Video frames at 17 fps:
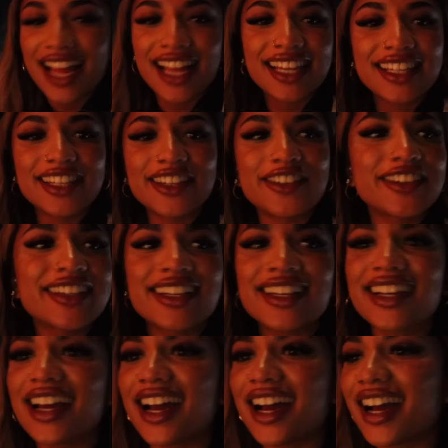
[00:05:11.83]

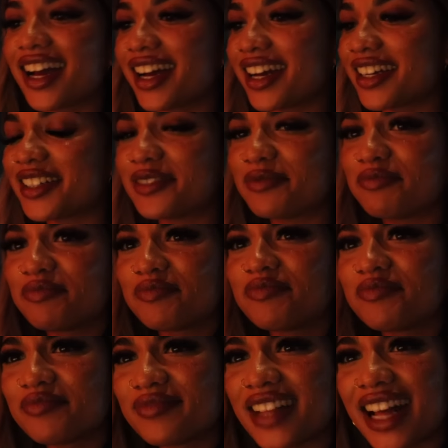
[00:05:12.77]
Literally at,
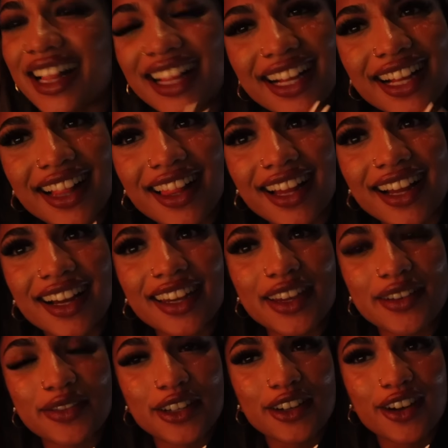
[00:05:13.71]
I think it's like
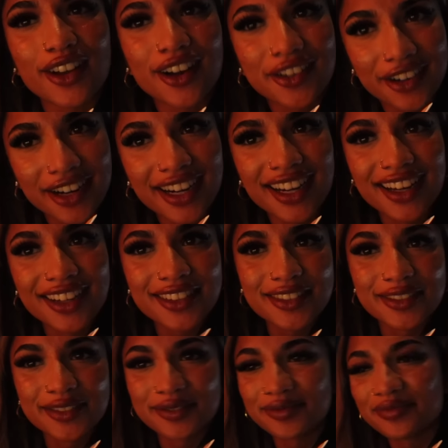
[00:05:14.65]
11 o'clock right now,
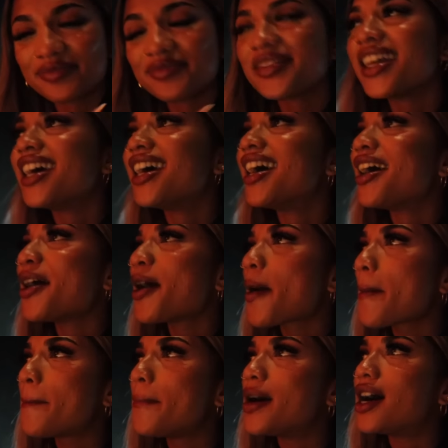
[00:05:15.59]

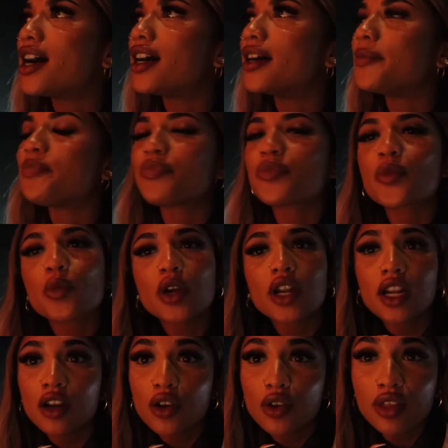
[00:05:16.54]
but we're
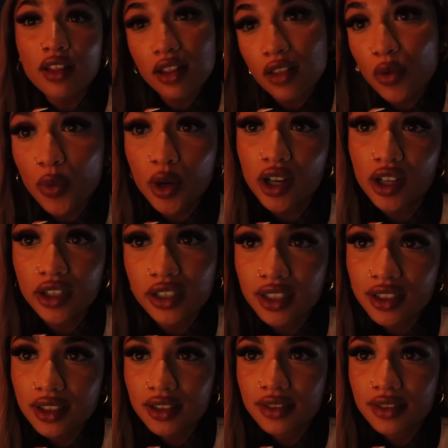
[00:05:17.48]
gonna go see the world.